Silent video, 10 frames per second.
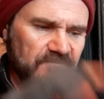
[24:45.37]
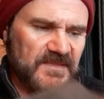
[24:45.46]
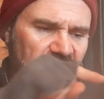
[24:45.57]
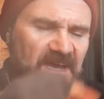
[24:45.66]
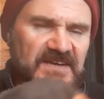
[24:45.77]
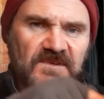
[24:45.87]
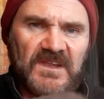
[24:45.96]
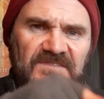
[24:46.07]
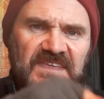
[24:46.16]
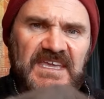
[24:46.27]
Be
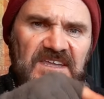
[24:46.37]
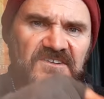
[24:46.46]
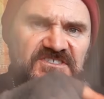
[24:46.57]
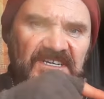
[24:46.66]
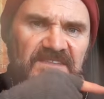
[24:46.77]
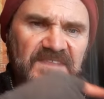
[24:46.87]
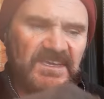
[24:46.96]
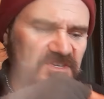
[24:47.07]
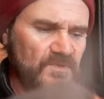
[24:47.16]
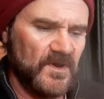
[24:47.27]
mindful of the energy
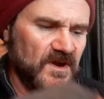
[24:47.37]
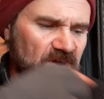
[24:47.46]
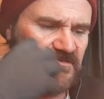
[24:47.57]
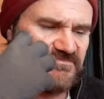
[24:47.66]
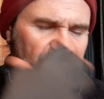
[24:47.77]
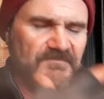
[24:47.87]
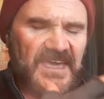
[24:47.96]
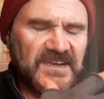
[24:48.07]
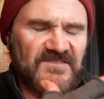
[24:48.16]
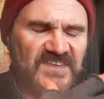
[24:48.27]
that you are
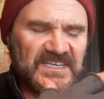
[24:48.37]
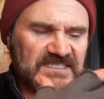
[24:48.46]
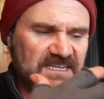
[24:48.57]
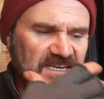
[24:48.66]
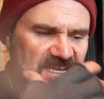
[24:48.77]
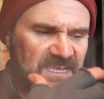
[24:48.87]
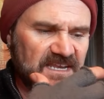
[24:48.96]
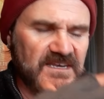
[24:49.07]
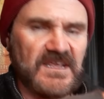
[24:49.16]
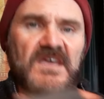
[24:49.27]
manifesting
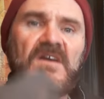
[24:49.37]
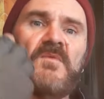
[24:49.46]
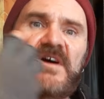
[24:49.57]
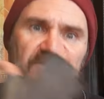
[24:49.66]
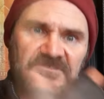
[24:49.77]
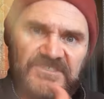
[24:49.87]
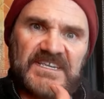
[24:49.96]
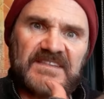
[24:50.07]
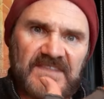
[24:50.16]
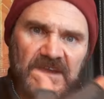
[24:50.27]
in while you're
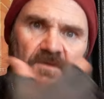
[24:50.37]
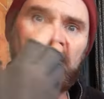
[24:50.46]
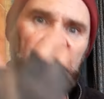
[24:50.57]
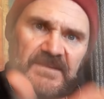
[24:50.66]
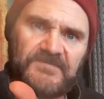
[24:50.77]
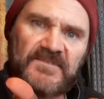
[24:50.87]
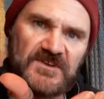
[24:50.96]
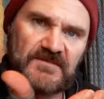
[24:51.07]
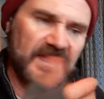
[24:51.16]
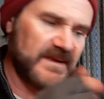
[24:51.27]
sitting there waiting for
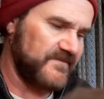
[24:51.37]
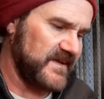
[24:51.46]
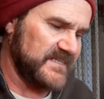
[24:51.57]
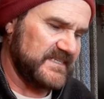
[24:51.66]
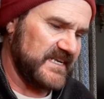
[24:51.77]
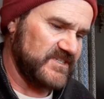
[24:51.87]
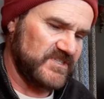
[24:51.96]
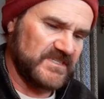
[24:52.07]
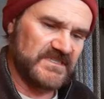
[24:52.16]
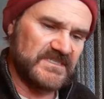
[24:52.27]
your
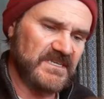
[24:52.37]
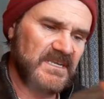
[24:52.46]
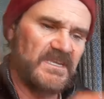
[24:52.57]
manifestations.